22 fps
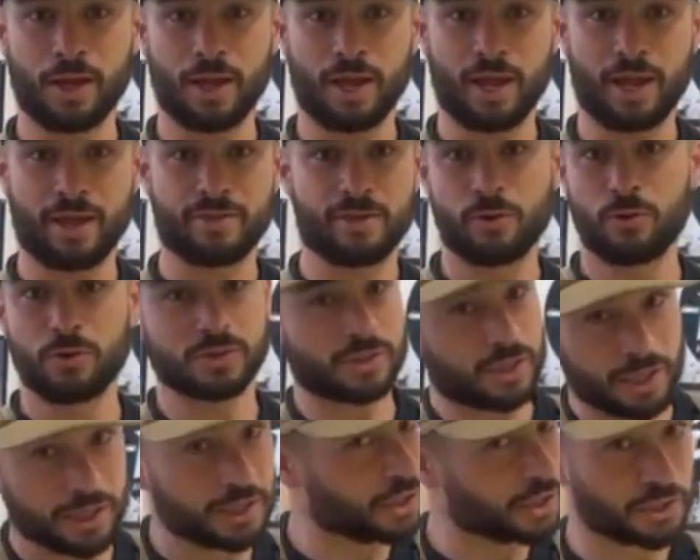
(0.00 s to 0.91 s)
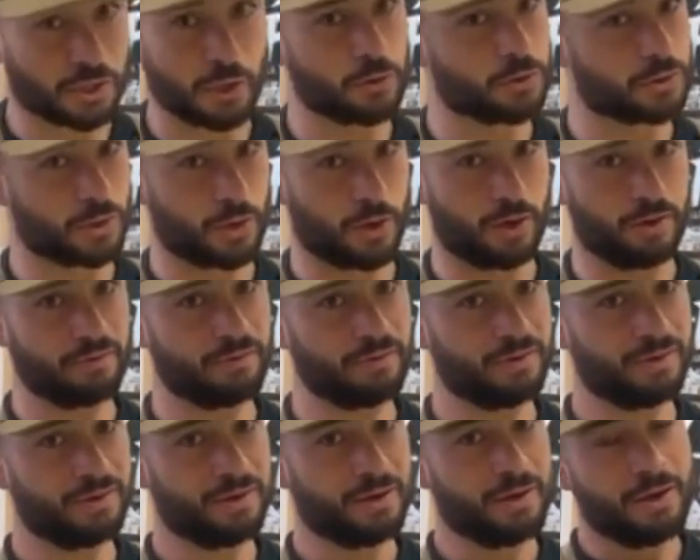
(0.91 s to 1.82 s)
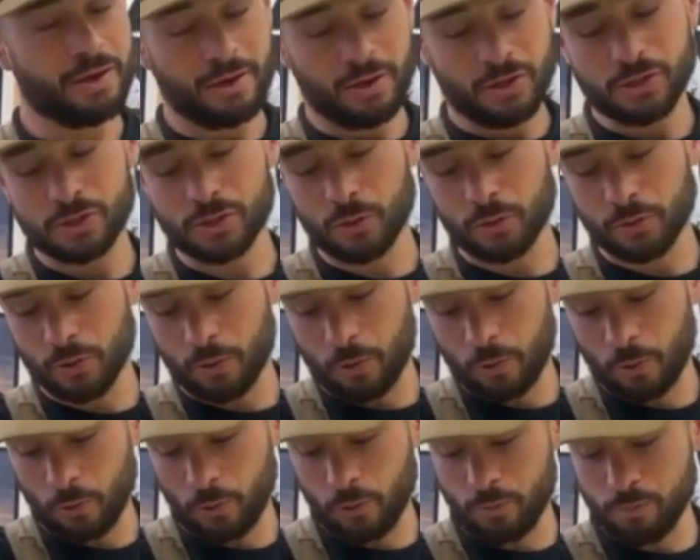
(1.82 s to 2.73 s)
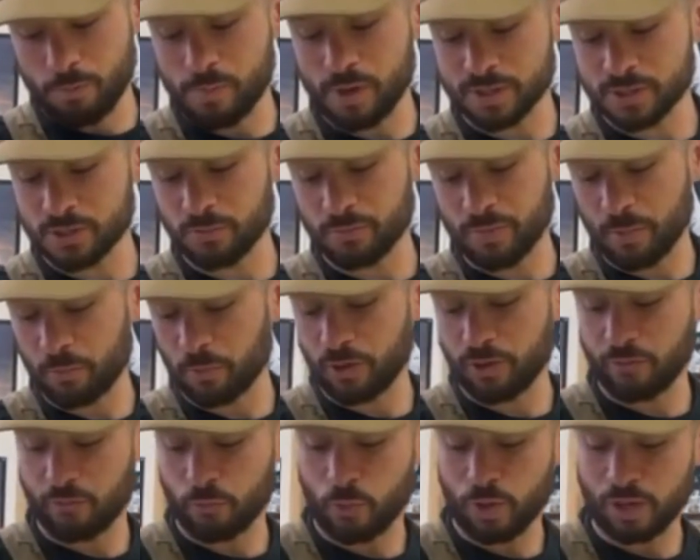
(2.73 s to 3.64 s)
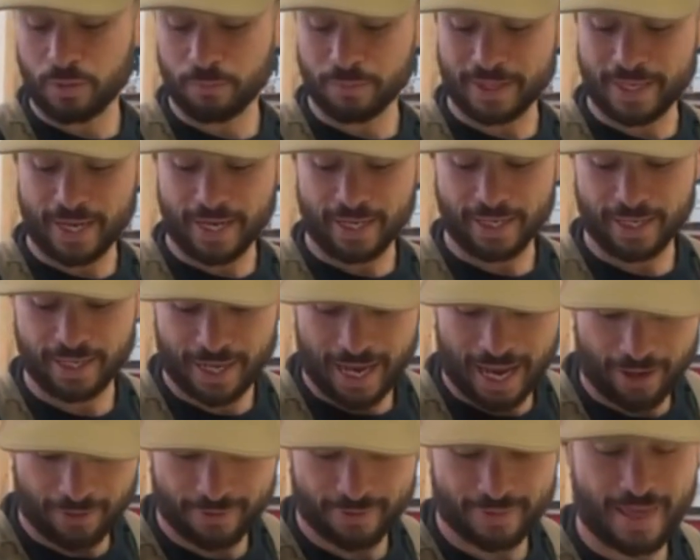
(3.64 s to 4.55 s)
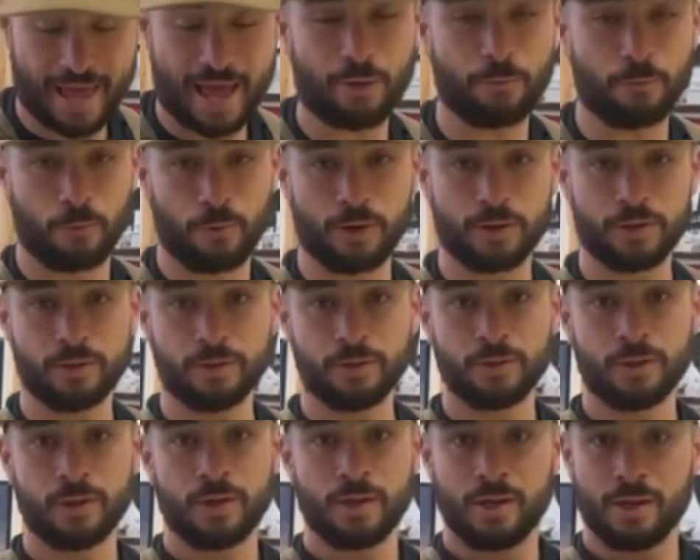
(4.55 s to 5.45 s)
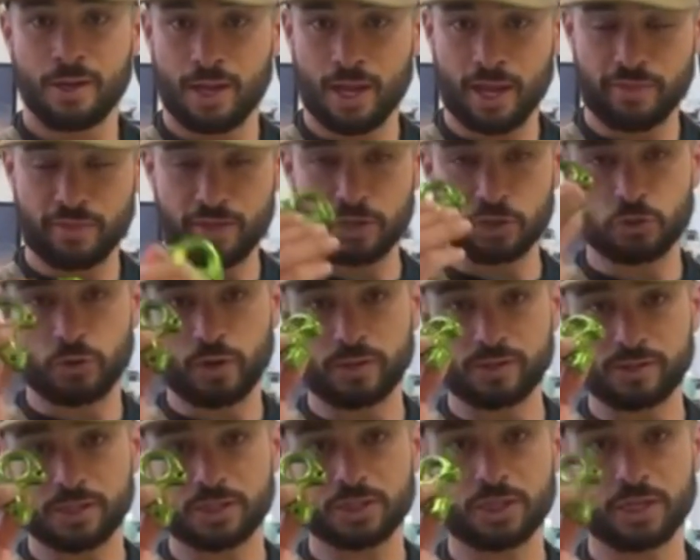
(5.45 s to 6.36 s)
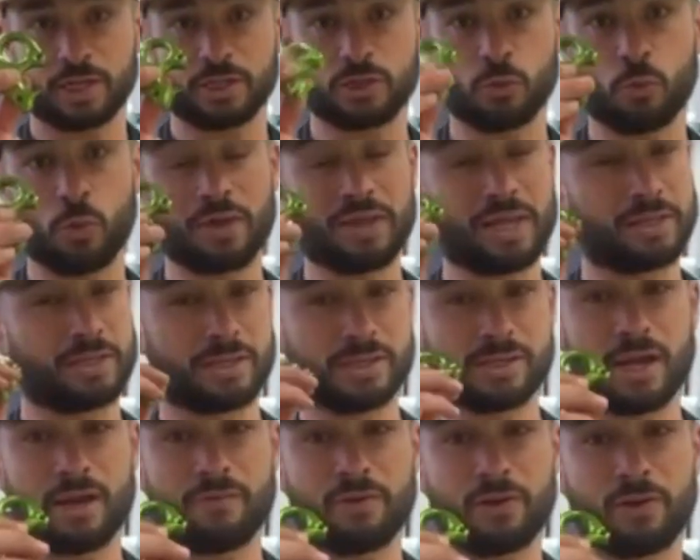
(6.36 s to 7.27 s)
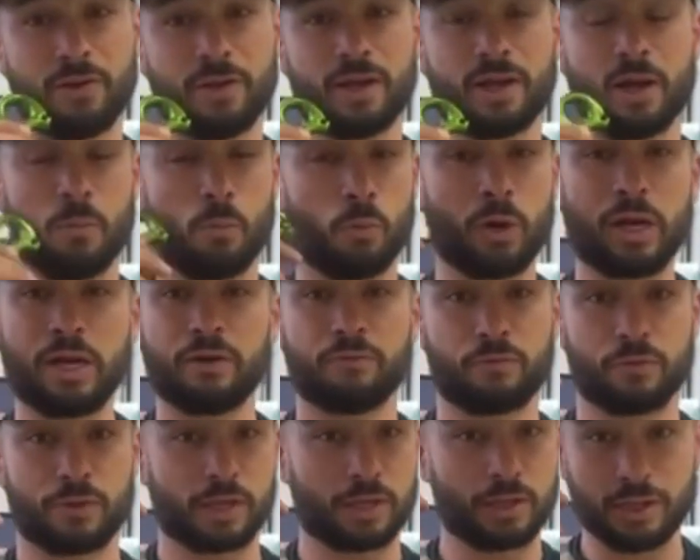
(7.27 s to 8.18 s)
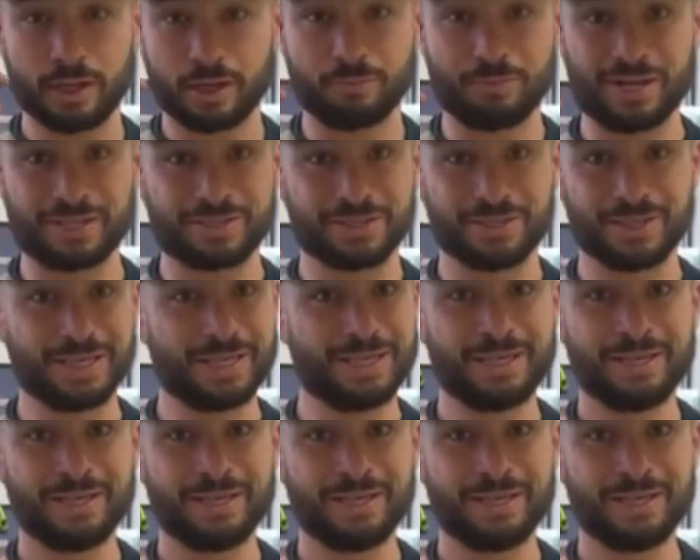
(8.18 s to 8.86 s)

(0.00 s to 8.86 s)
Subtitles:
And then all of a sudden it just goes off. So the whole muscle memory of what I'm gaining out of that one and then transitioning to one that doesn't have a click, I'm waiting for the click mentally.